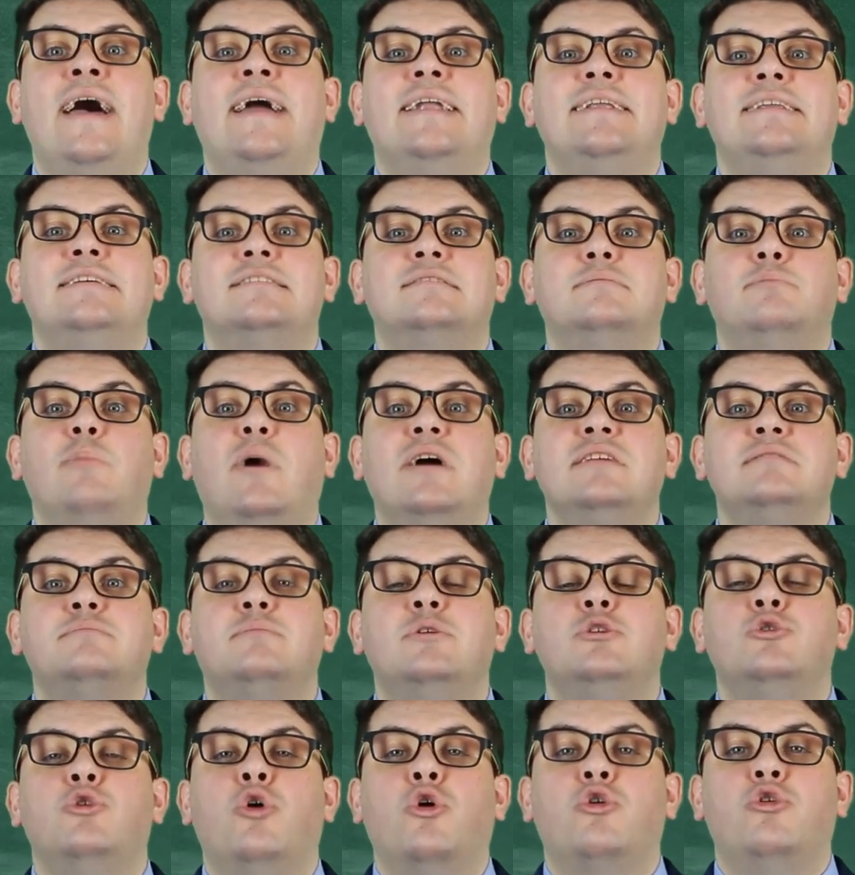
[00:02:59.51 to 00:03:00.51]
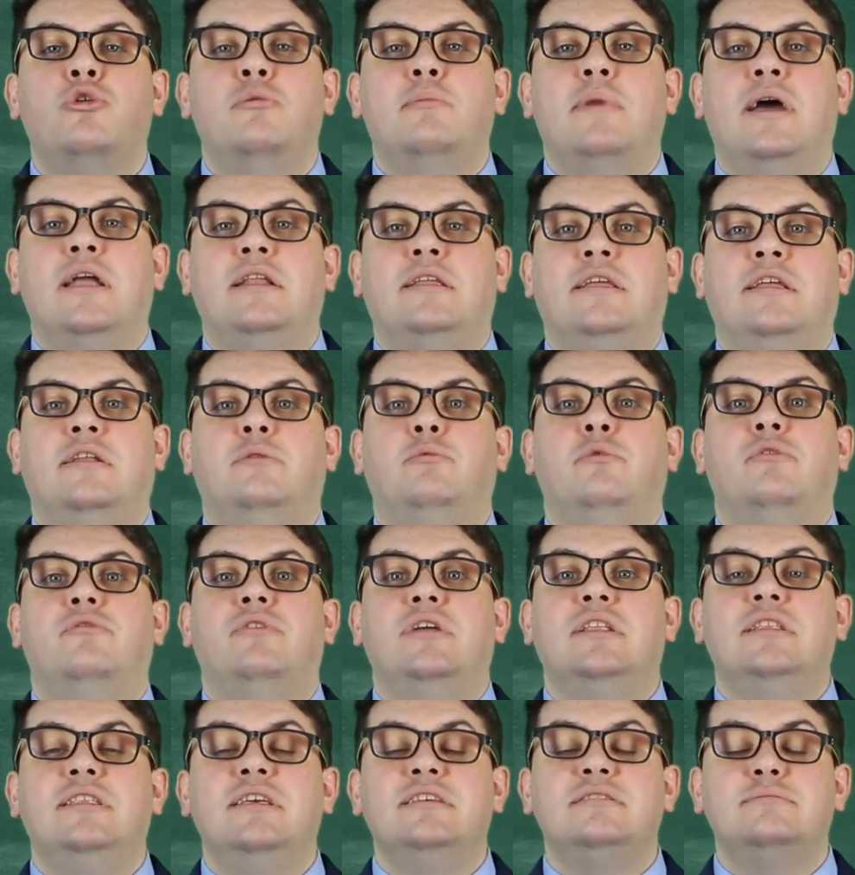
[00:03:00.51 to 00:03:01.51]
this must be documented
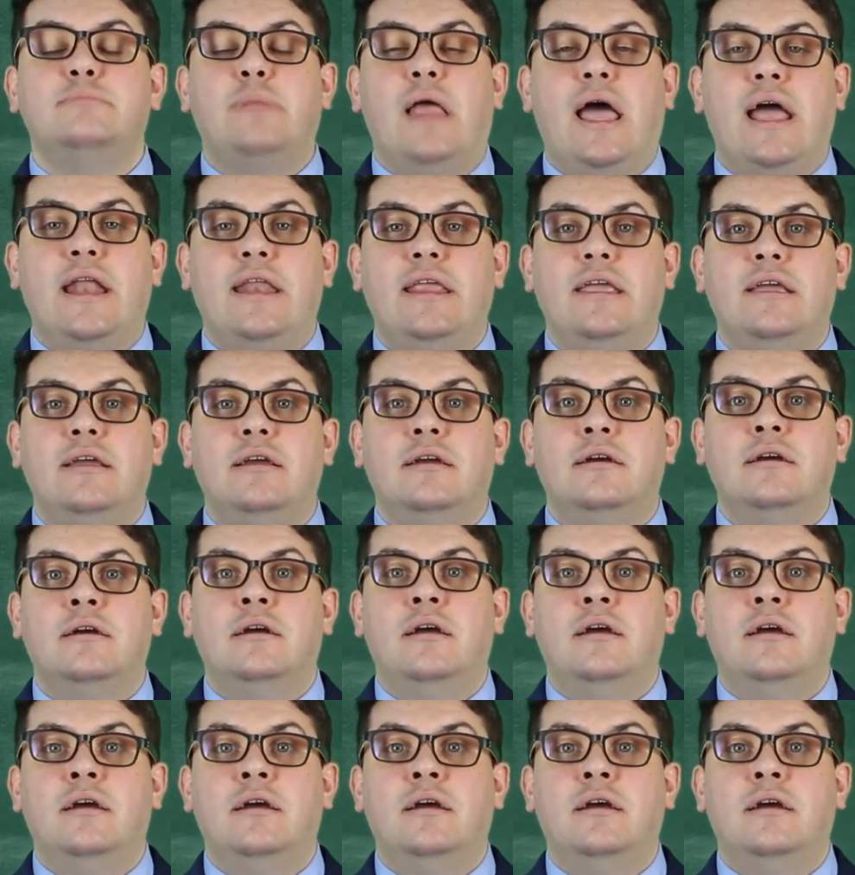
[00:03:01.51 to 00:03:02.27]
within test planning,